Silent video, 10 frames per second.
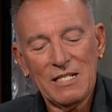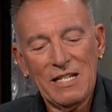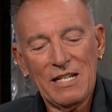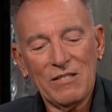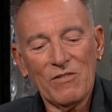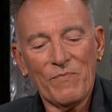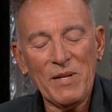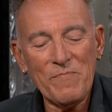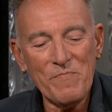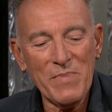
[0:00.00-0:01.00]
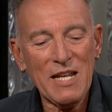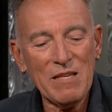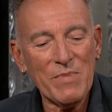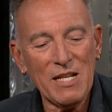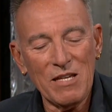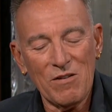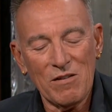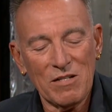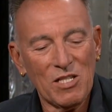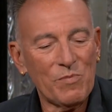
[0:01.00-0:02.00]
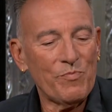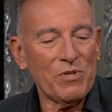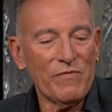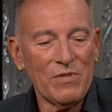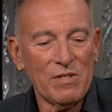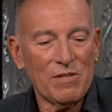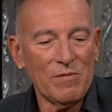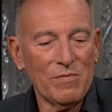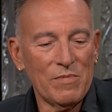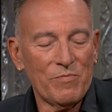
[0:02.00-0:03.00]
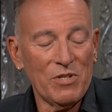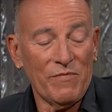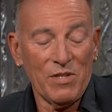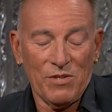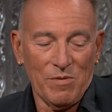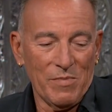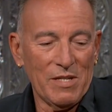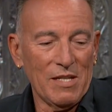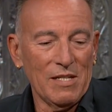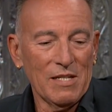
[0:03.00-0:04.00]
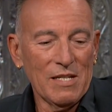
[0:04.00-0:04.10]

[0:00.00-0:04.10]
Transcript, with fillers: and there have been many many artists previous to previous to me.